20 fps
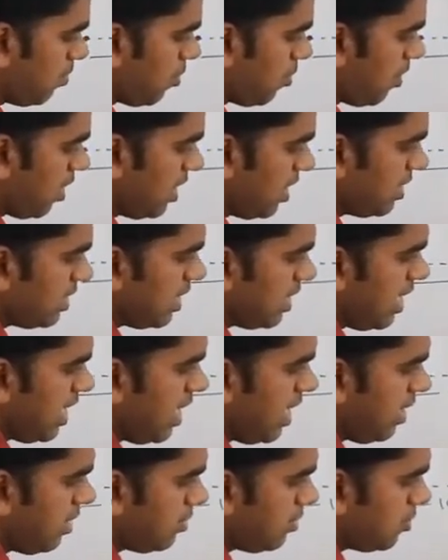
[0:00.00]
point
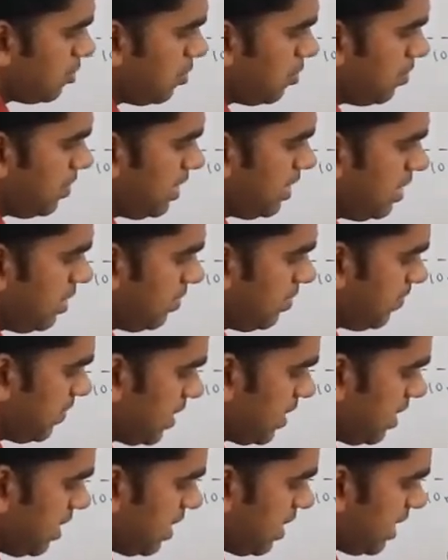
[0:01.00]
A to B
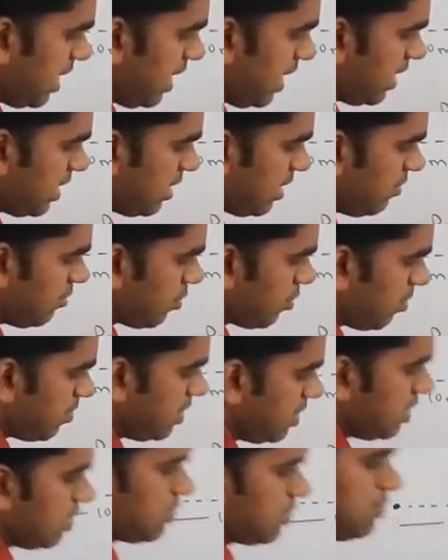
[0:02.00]
directly from here to